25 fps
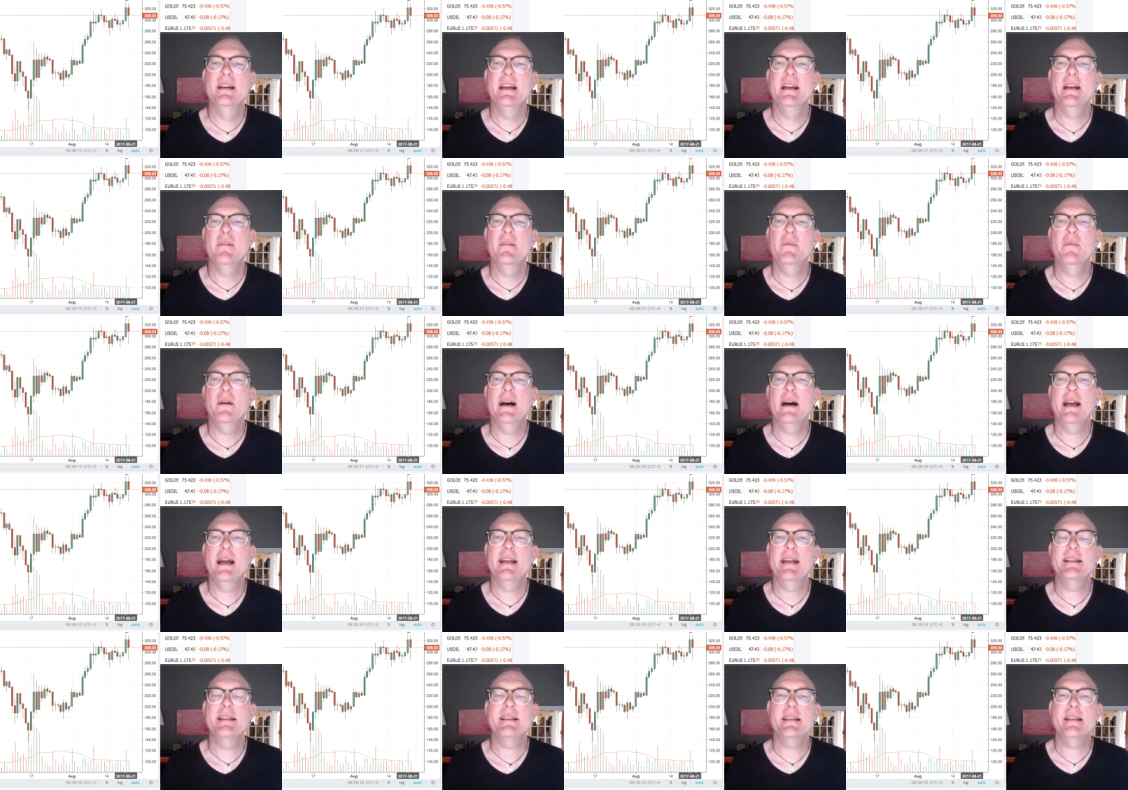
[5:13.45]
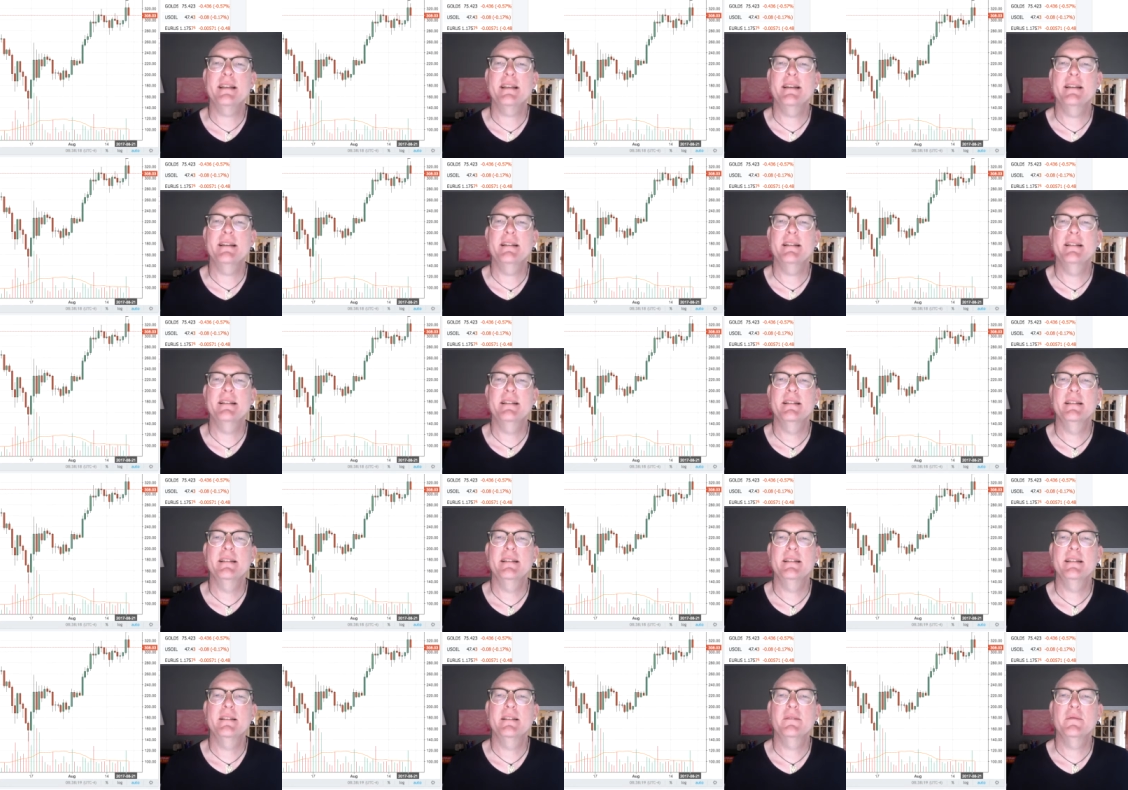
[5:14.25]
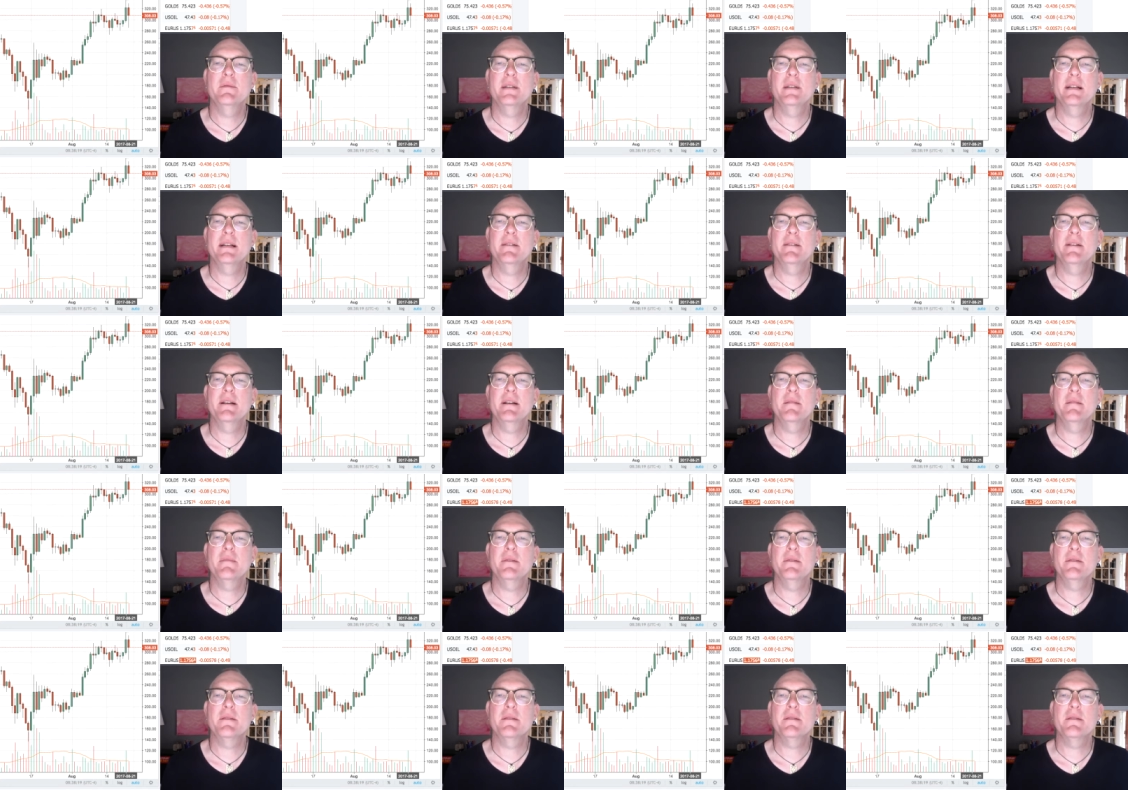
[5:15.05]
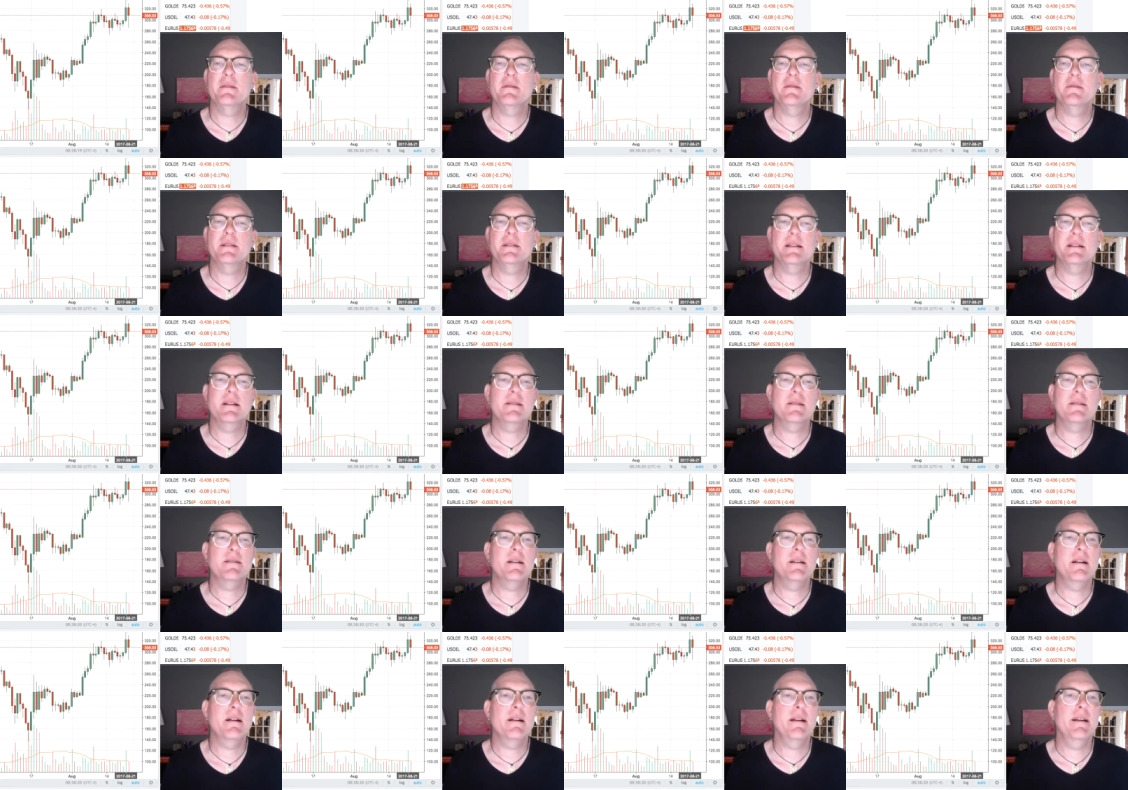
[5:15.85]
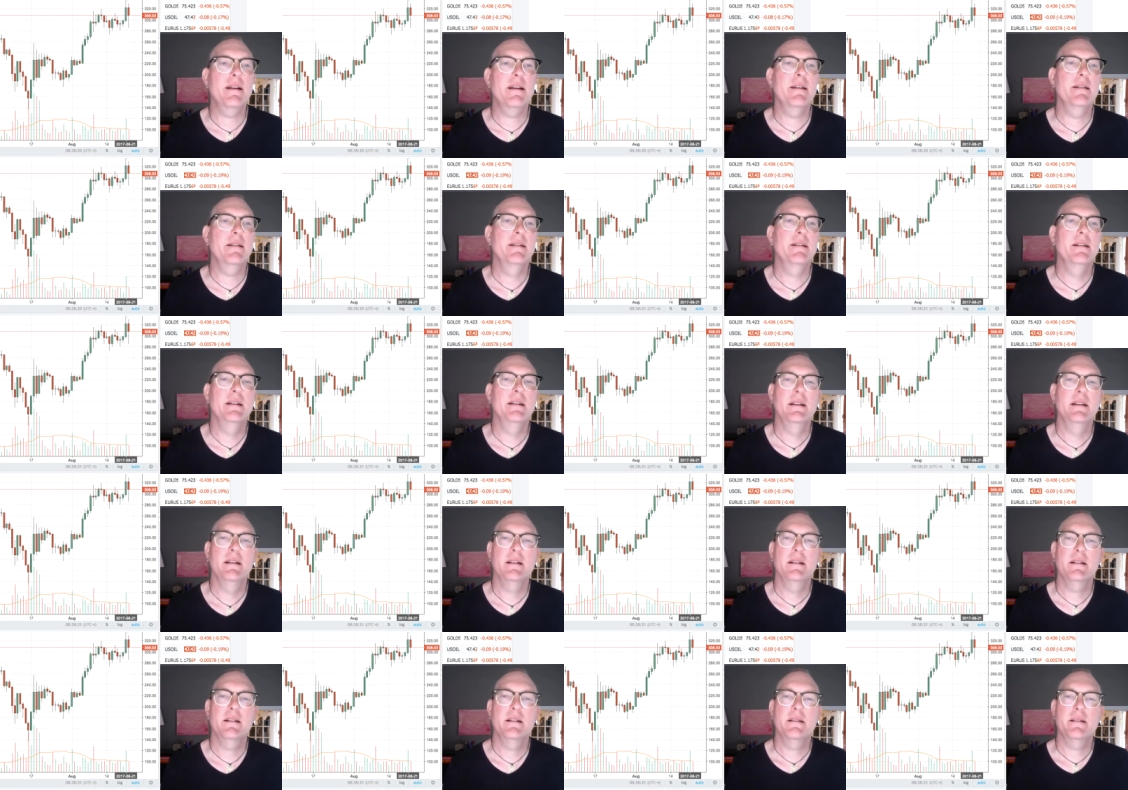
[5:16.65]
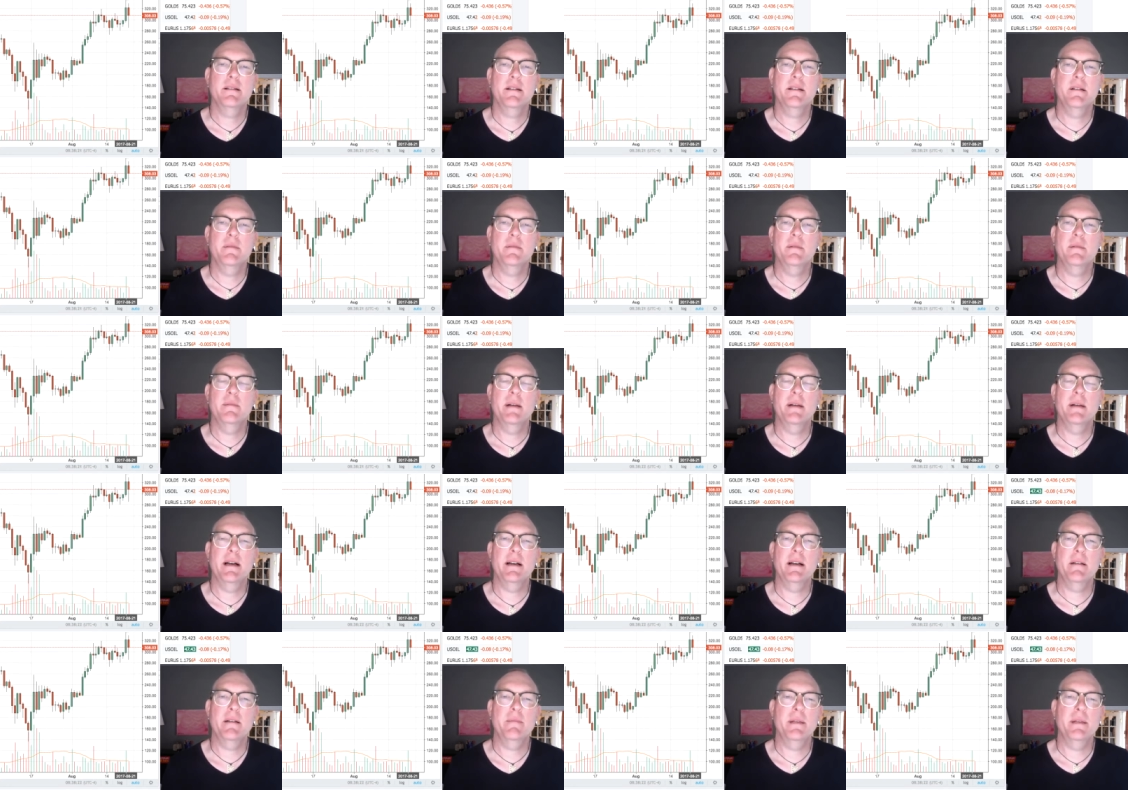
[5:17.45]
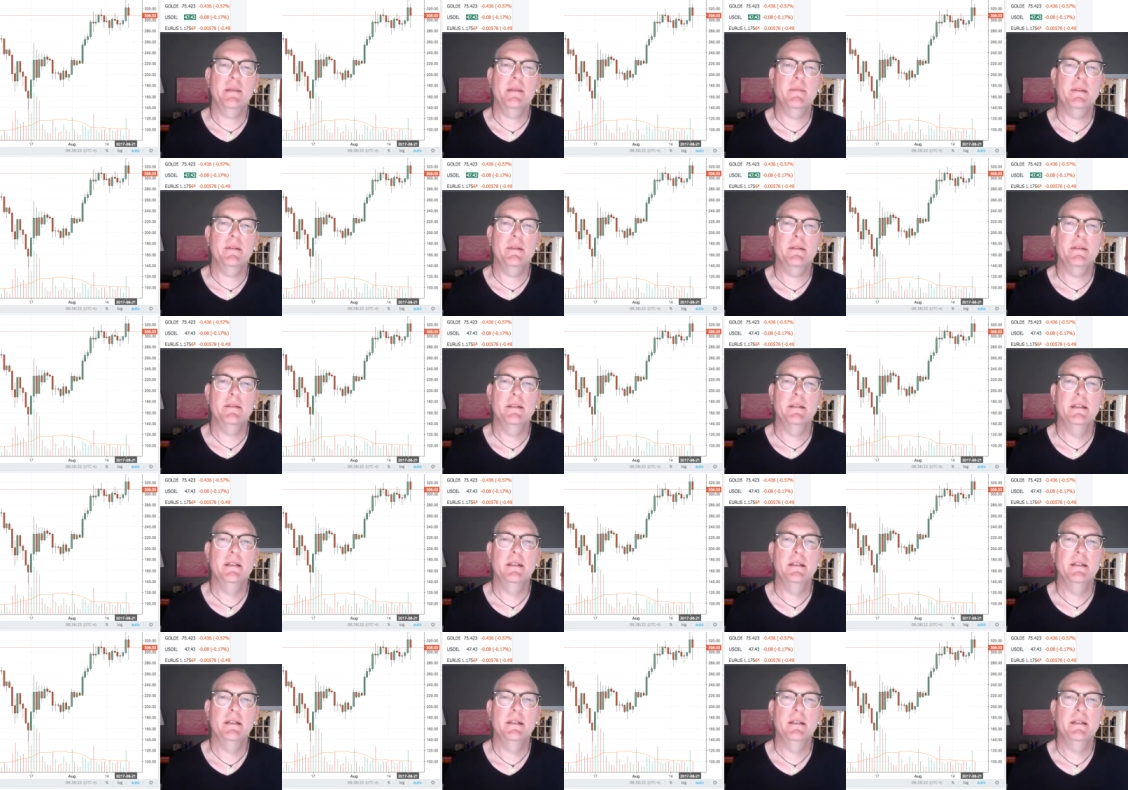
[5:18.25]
And why is it? Little round numbers are always our target because of the human mind, people.